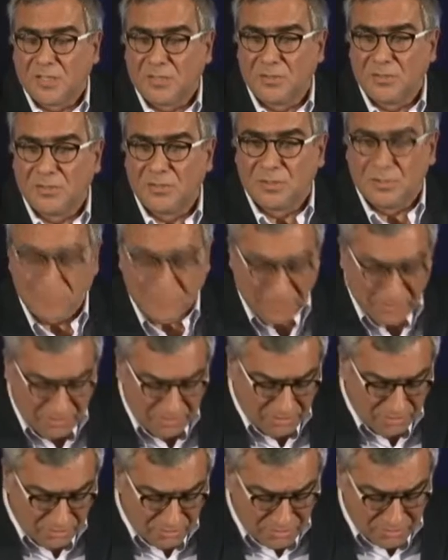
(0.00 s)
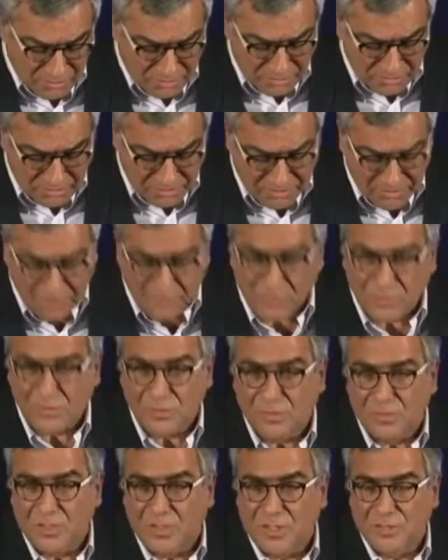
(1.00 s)
download them here in our
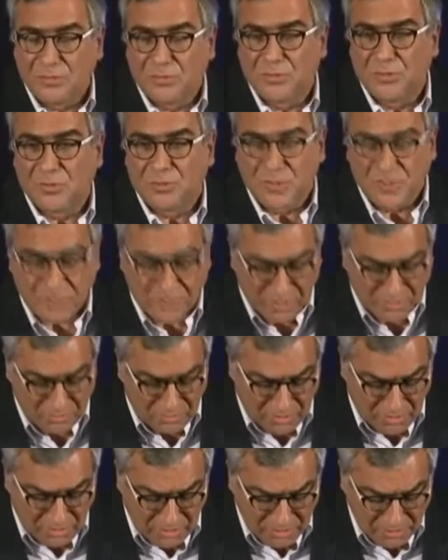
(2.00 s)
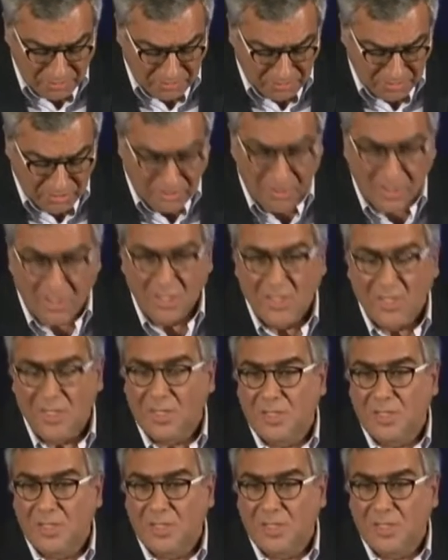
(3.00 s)
center at the Jewish General Hospital,